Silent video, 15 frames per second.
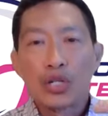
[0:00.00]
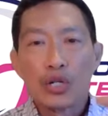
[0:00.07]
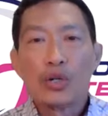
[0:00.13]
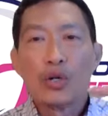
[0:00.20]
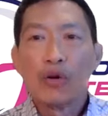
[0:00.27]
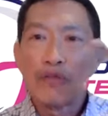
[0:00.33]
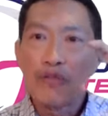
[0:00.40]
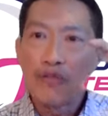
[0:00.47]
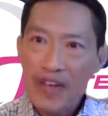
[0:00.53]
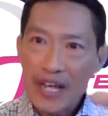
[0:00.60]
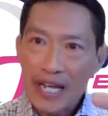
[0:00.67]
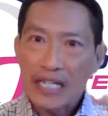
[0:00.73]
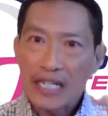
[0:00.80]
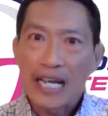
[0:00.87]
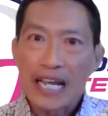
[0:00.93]
to
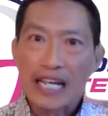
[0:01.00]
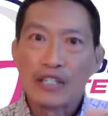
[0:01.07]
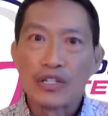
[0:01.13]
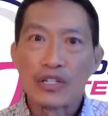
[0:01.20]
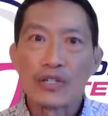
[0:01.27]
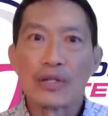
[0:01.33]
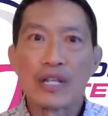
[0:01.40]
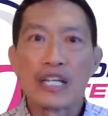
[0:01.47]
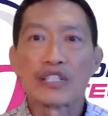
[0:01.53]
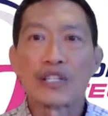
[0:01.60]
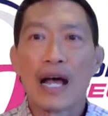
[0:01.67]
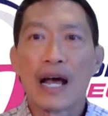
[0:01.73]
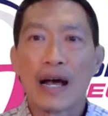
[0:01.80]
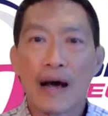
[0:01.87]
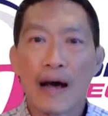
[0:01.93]
fit into
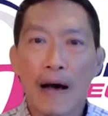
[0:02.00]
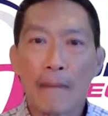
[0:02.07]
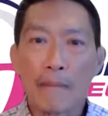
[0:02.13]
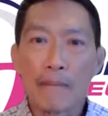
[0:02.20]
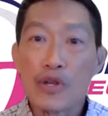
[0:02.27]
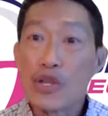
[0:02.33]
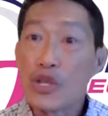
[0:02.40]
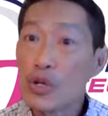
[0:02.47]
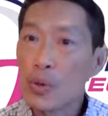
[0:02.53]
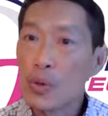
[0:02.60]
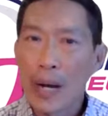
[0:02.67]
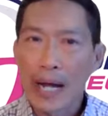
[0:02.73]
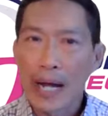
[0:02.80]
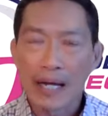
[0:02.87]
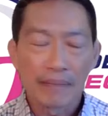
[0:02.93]
this um, new
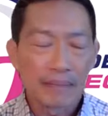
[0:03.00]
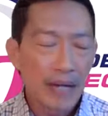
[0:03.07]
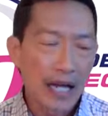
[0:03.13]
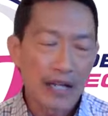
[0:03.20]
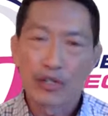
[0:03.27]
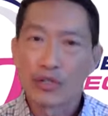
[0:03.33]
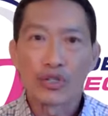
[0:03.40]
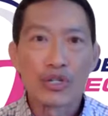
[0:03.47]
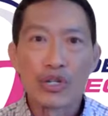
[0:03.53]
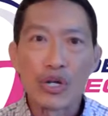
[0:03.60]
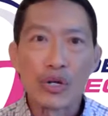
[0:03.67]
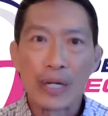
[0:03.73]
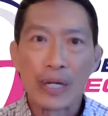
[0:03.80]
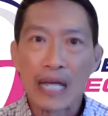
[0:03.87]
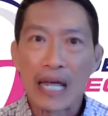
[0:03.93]
way, I use
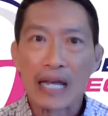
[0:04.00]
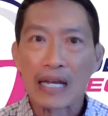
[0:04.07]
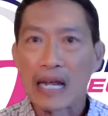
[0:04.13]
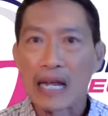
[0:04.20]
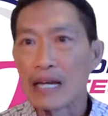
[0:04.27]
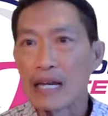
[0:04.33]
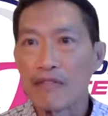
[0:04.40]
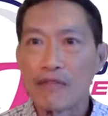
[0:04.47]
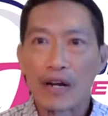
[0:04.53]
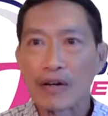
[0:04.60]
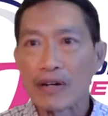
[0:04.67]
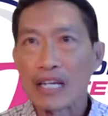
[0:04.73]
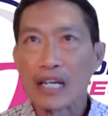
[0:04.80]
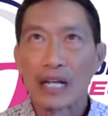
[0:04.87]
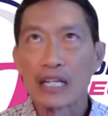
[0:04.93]
new again in a
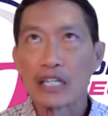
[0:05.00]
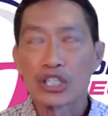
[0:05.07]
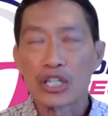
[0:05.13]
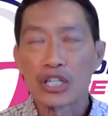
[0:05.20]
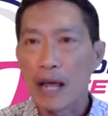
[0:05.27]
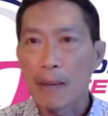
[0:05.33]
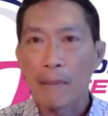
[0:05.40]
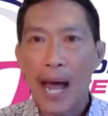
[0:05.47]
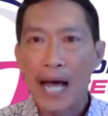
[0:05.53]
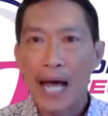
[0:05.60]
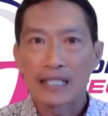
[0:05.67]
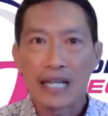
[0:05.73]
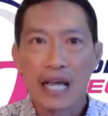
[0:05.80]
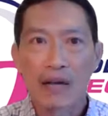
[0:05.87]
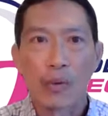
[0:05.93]
very cliche,
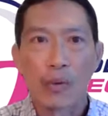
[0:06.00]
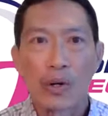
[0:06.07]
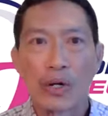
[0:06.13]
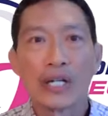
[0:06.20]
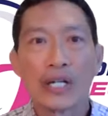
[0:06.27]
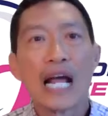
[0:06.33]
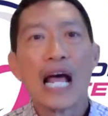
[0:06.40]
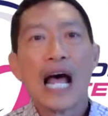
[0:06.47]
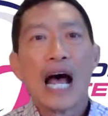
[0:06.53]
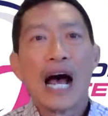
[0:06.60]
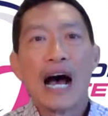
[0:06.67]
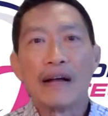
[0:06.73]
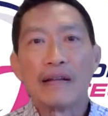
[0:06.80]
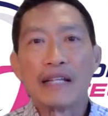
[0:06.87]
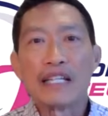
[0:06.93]
passe word,
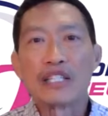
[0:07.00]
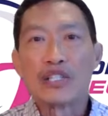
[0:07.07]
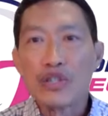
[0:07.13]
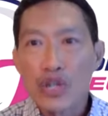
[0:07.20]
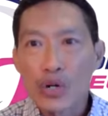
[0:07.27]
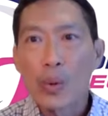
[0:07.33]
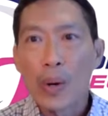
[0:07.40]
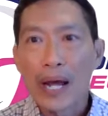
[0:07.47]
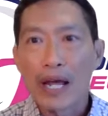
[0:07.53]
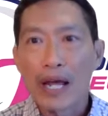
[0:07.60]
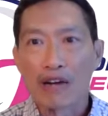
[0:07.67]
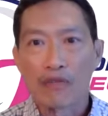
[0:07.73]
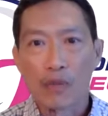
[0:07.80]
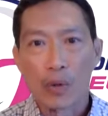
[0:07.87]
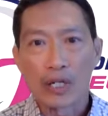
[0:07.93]
uh, this new way
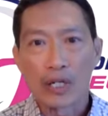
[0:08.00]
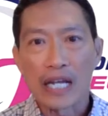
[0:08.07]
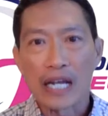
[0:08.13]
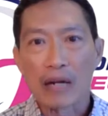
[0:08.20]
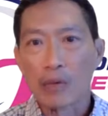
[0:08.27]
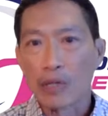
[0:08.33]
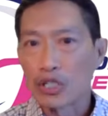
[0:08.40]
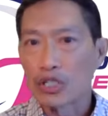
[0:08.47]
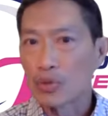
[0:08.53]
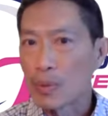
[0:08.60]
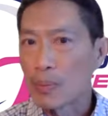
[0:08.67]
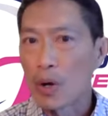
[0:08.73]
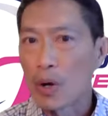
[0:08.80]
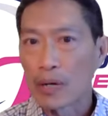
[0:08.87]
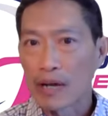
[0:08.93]
of working, which is
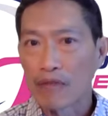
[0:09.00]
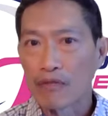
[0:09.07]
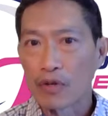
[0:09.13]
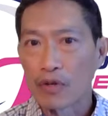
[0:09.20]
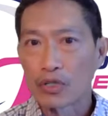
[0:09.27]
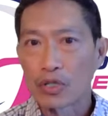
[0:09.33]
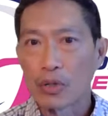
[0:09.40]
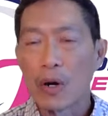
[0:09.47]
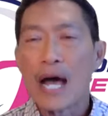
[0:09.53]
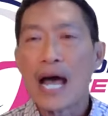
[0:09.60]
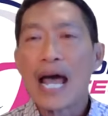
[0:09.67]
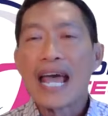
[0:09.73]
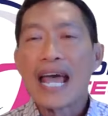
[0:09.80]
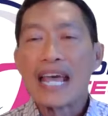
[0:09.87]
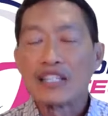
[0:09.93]
remote and virtual.
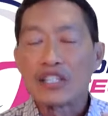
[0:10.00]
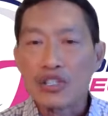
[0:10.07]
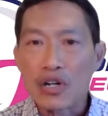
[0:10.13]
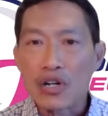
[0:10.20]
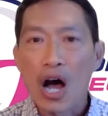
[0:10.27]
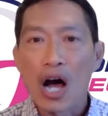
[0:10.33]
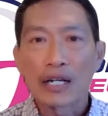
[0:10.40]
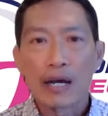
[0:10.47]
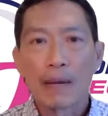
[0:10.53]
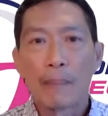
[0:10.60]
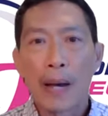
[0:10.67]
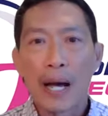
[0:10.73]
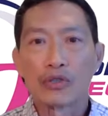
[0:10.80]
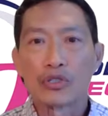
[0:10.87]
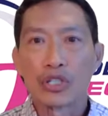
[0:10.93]
It's not
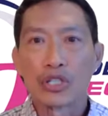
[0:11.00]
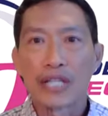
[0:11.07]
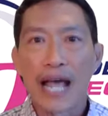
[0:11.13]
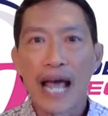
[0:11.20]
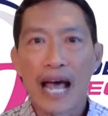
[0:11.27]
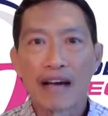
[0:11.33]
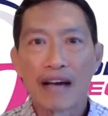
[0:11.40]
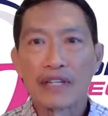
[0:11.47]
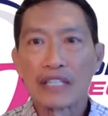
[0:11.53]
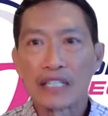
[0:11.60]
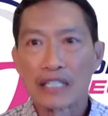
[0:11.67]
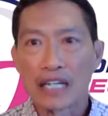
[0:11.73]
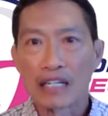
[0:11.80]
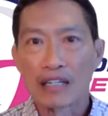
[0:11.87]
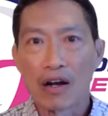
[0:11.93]
about just having
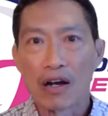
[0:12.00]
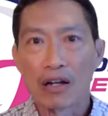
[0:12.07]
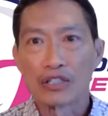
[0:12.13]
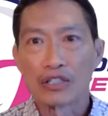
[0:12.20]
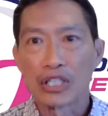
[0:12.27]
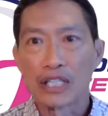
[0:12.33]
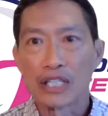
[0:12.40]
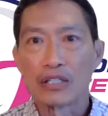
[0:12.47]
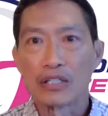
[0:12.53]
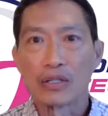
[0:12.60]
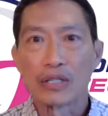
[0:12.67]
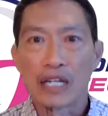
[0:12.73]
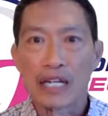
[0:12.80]
the technology to